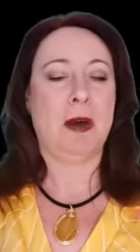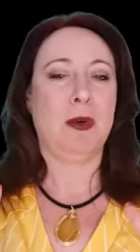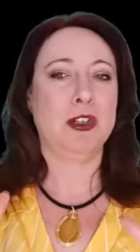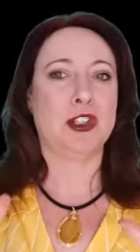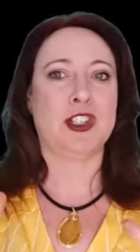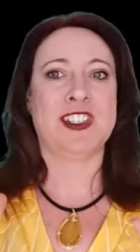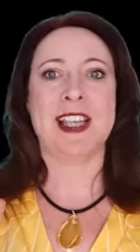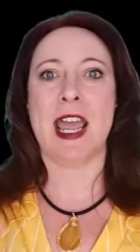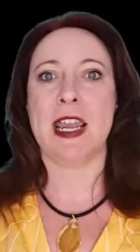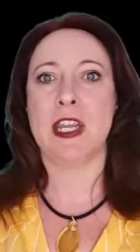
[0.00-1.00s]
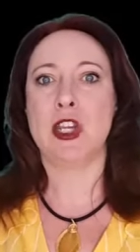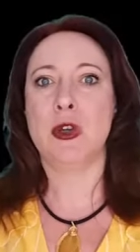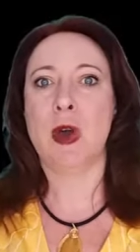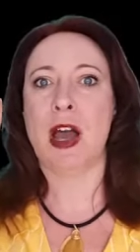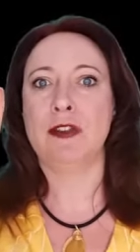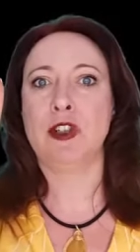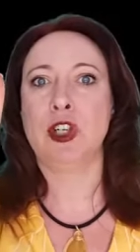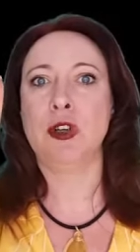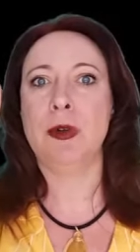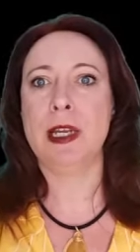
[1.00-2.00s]
I wanted to say you have
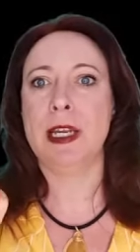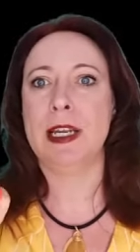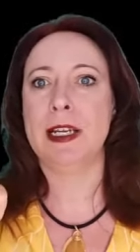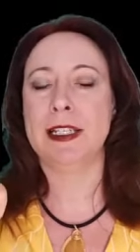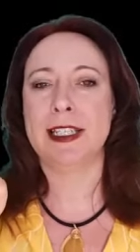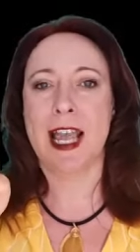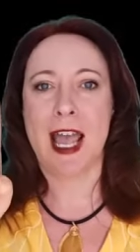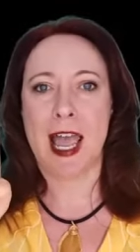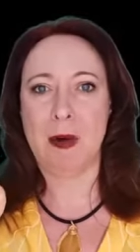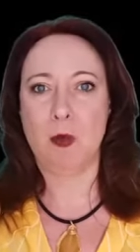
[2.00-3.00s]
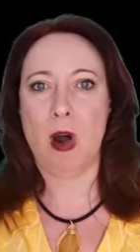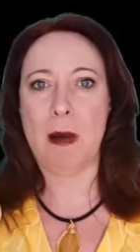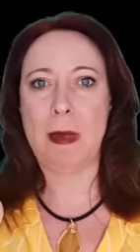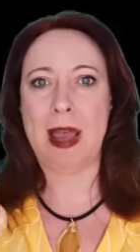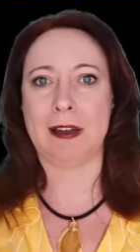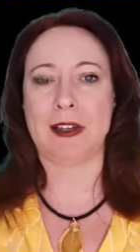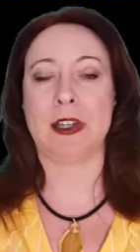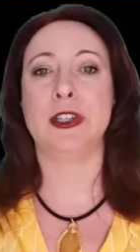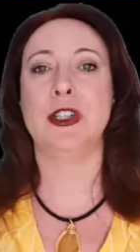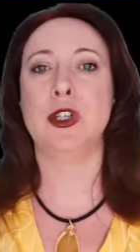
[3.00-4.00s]
two ears and one
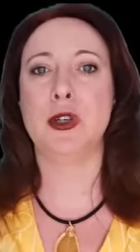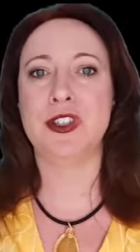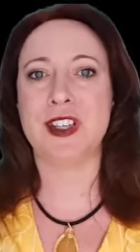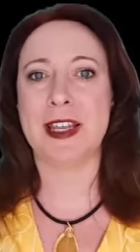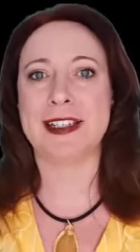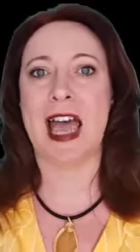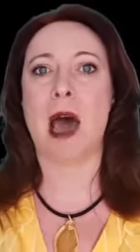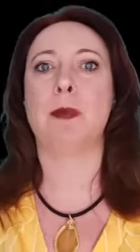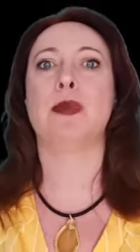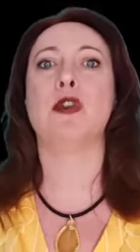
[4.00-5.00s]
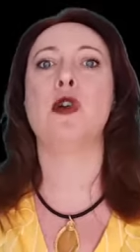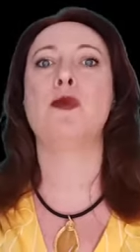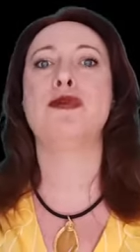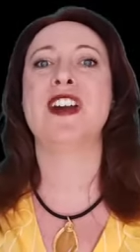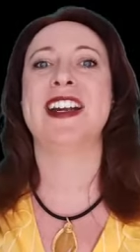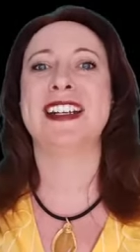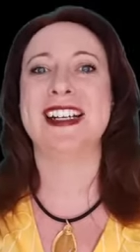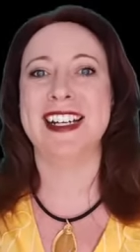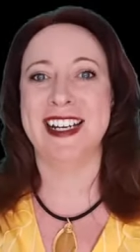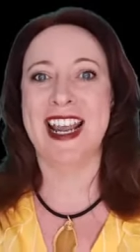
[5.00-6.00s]
mouth. Use it
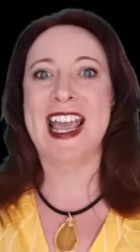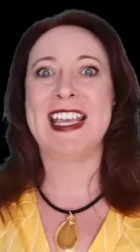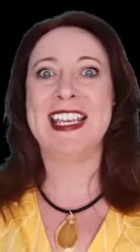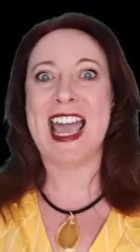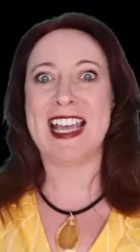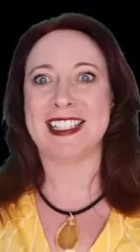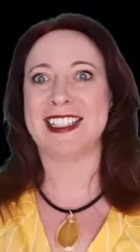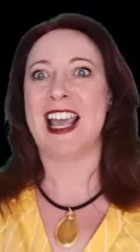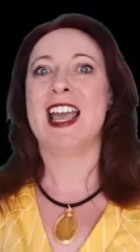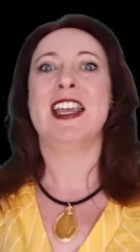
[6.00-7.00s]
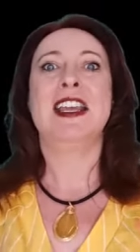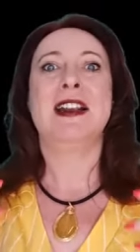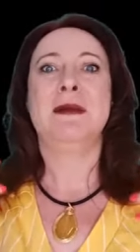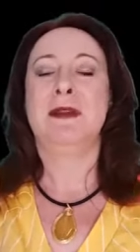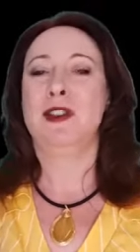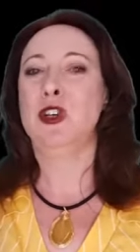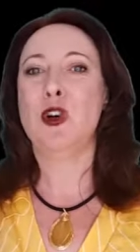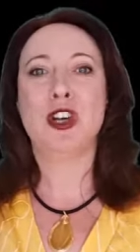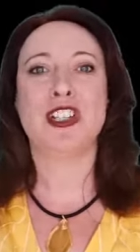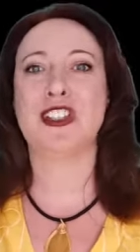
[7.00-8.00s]
appropriately. Yes,
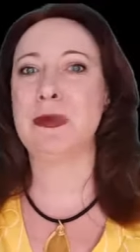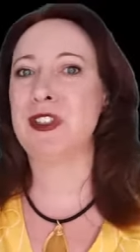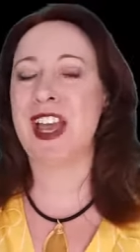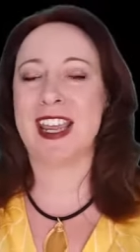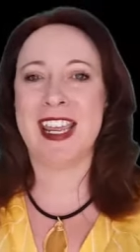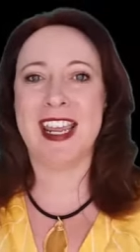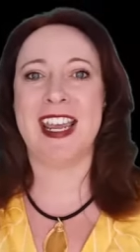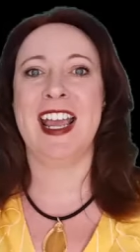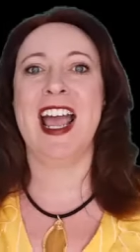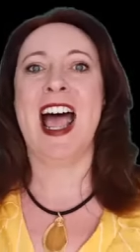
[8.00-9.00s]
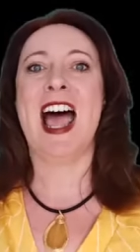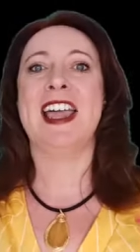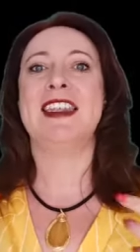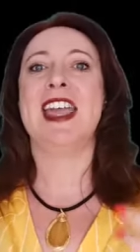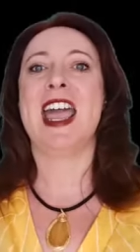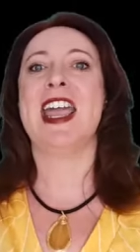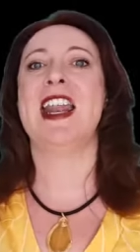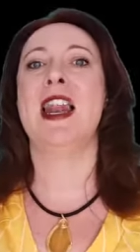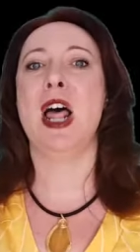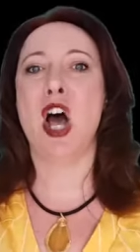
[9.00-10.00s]
your customers are here and
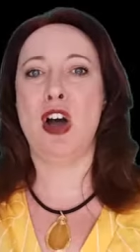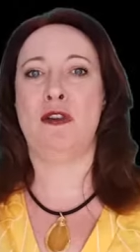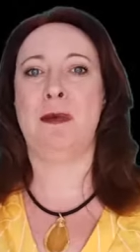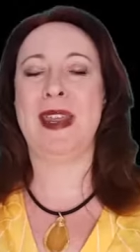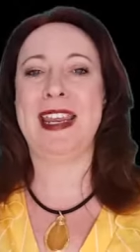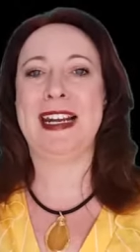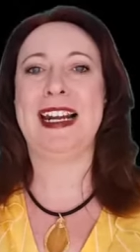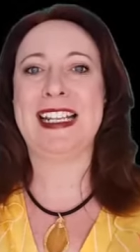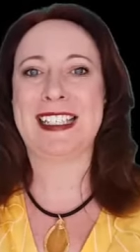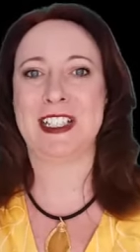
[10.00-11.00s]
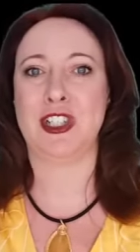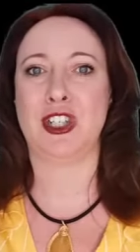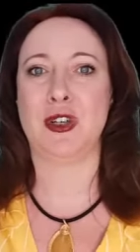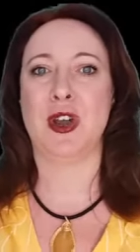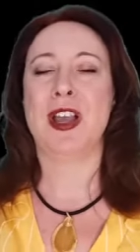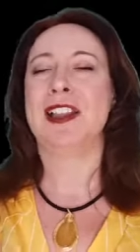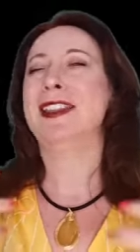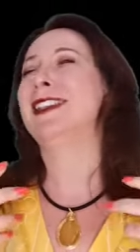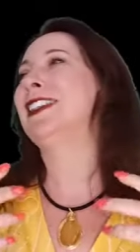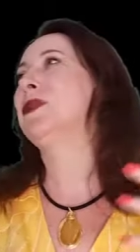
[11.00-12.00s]
they love being listened to.
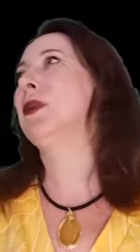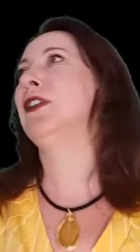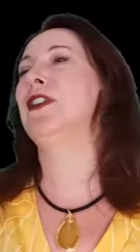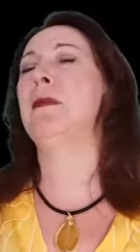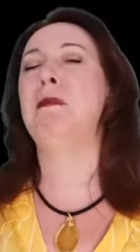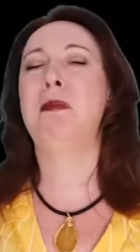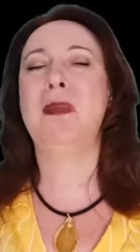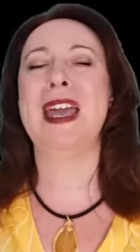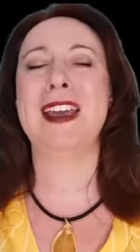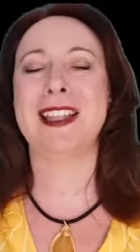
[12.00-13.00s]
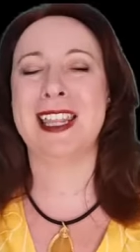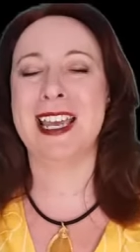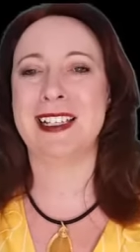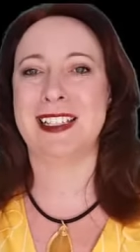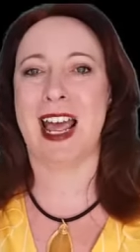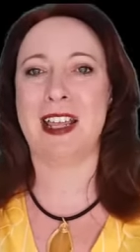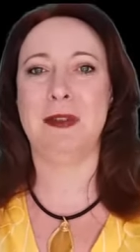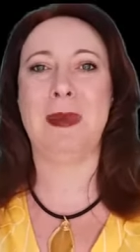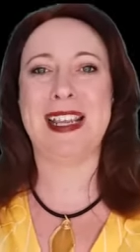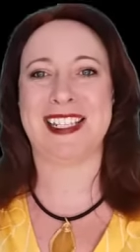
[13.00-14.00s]
This is one of the bigger things that the
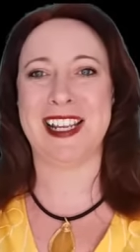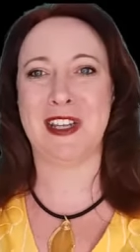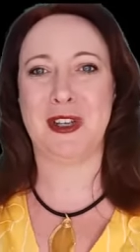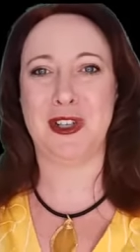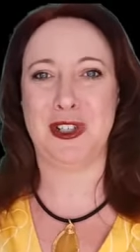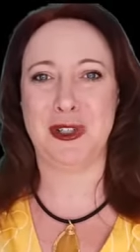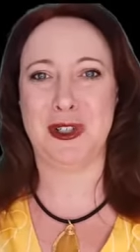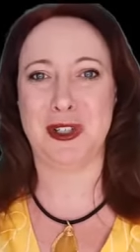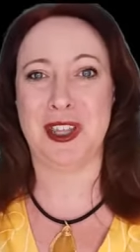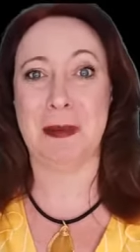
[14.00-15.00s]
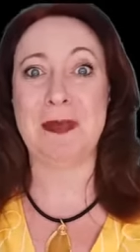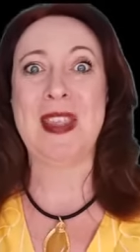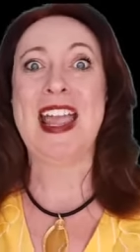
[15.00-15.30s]
best thing you could do to them